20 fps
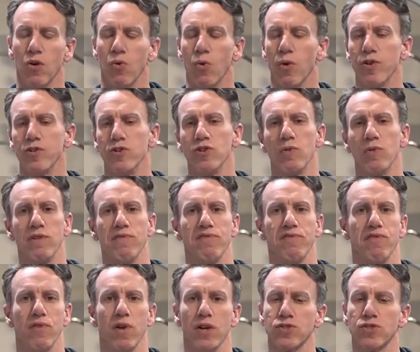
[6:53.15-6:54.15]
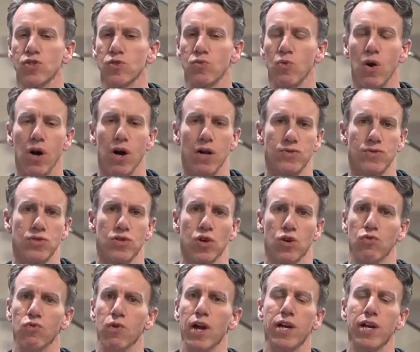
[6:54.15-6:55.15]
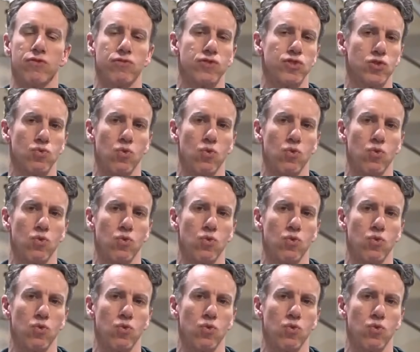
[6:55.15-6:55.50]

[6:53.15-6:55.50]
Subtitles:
where you're doing front squats, regular